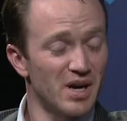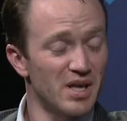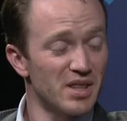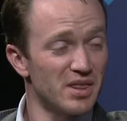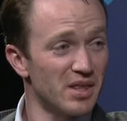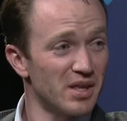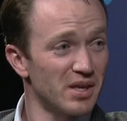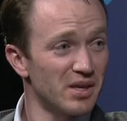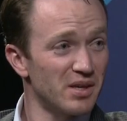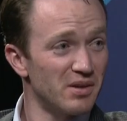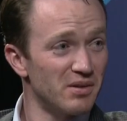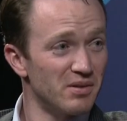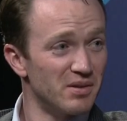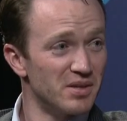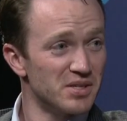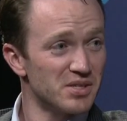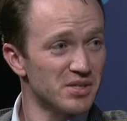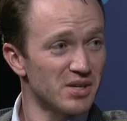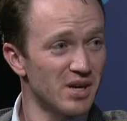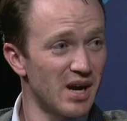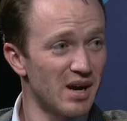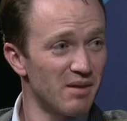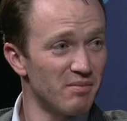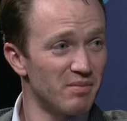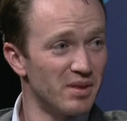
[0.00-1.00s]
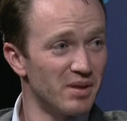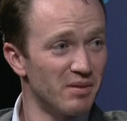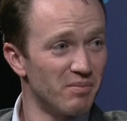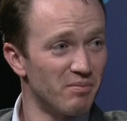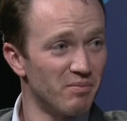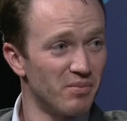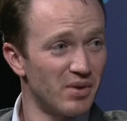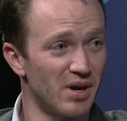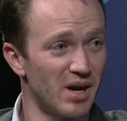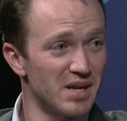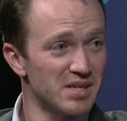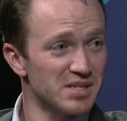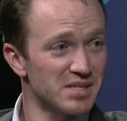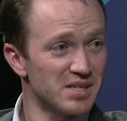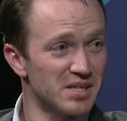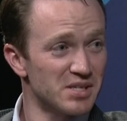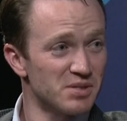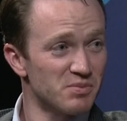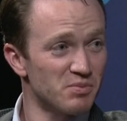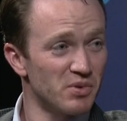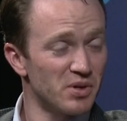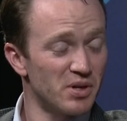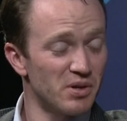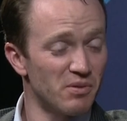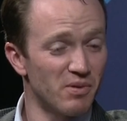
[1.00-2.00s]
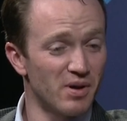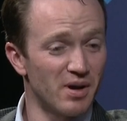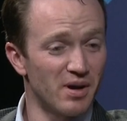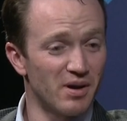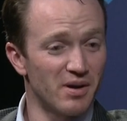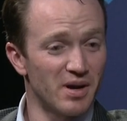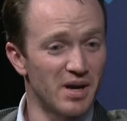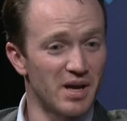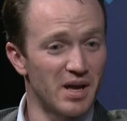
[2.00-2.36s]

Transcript: I think you described the process pretty well.